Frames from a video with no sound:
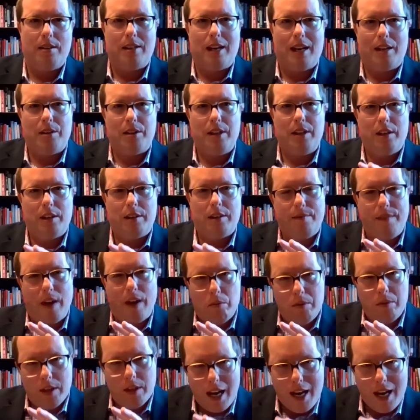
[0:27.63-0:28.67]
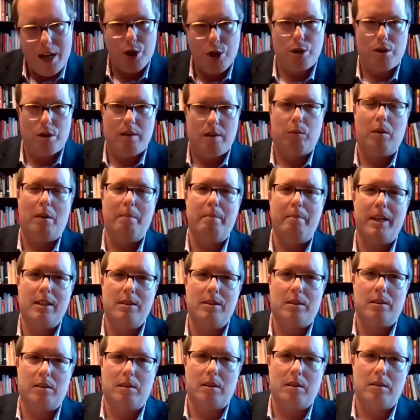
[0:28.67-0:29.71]
that's actually at the foundation of what
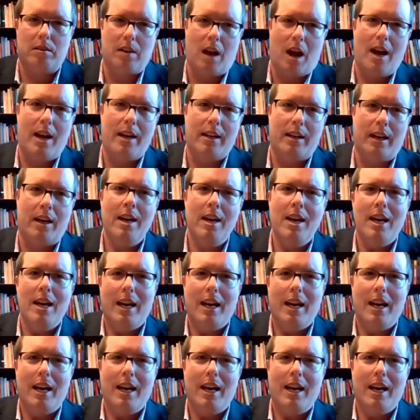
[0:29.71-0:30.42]
makes a society?